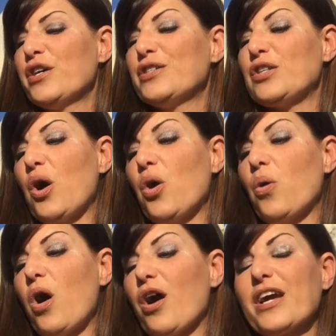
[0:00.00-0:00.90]

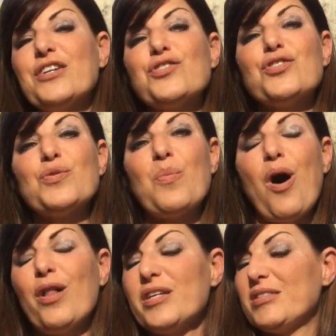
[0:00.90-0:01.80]
So Archangel
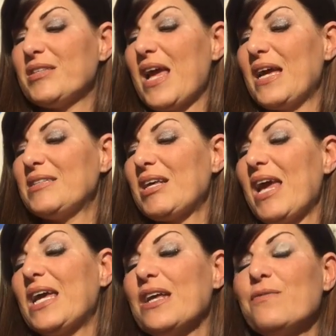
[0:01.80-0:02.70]
Jamal is saying,
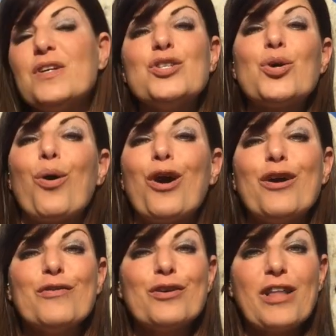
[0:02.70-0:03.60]
take inventory
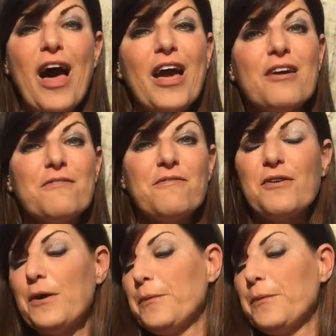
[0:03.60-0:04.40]
of your life.